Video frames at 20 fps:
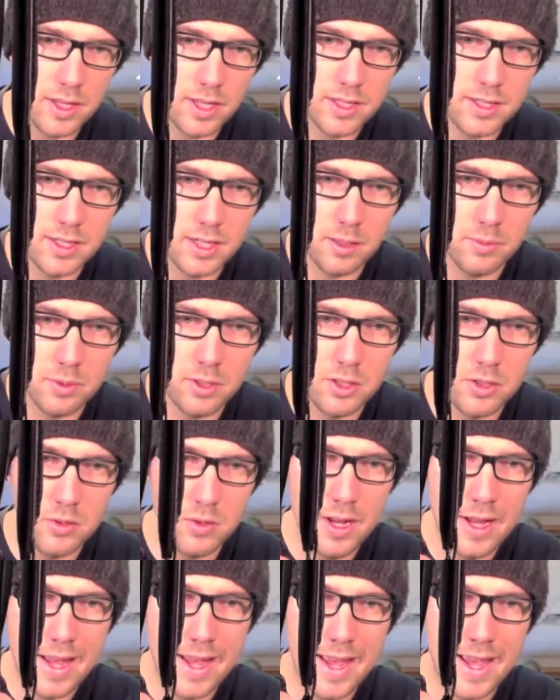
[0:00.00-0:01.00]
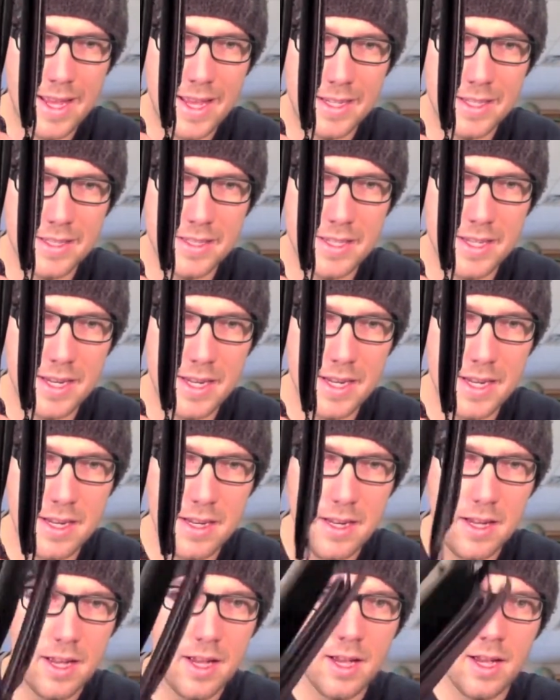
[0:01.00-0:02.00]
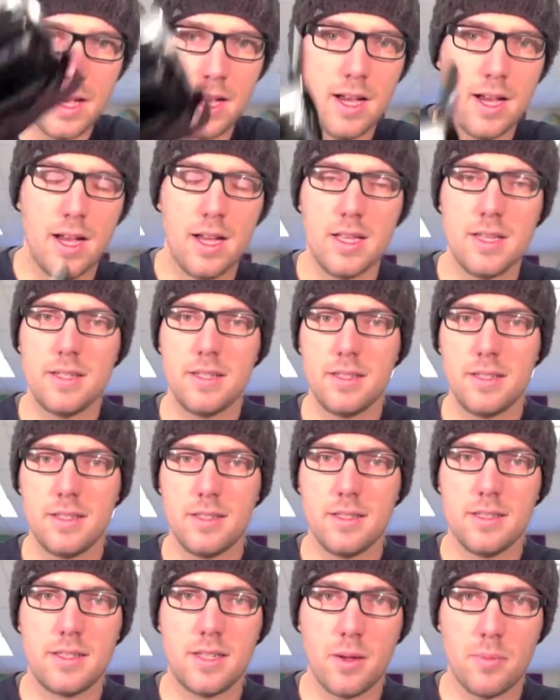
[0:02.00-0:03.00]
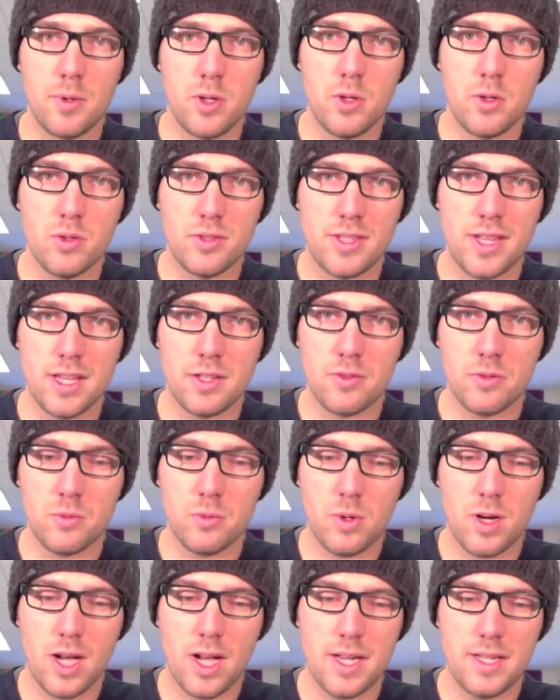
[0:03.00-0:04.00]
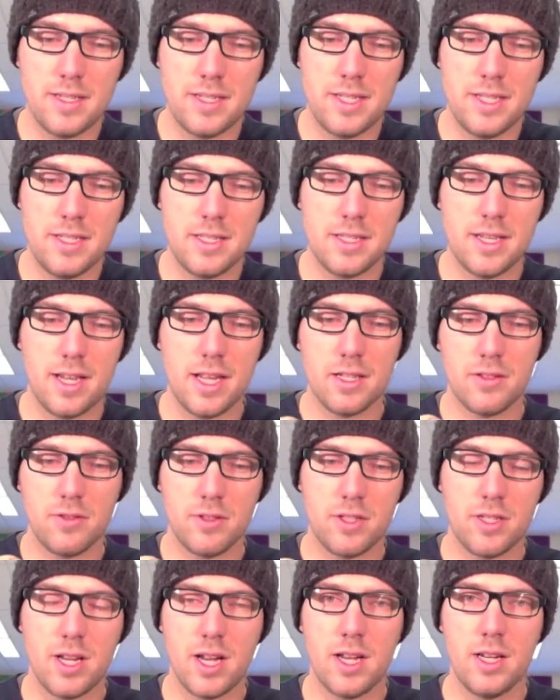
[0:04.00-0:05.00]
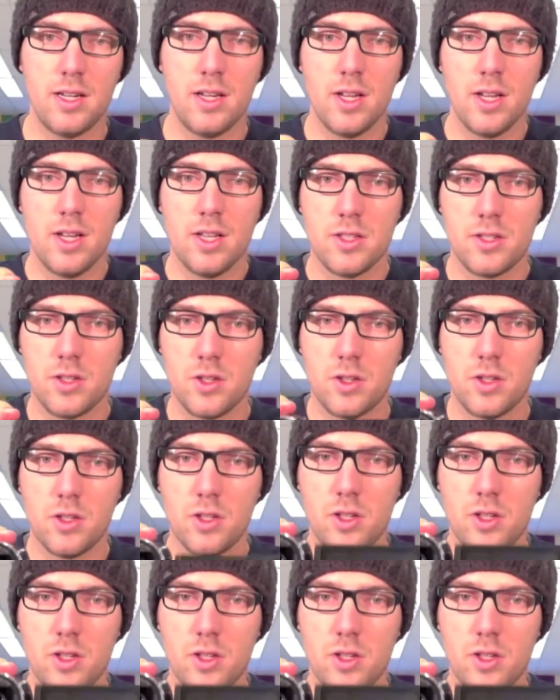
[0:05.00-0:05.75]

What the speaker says: a W and a T. W stands for wide, T stands for tight. So you'll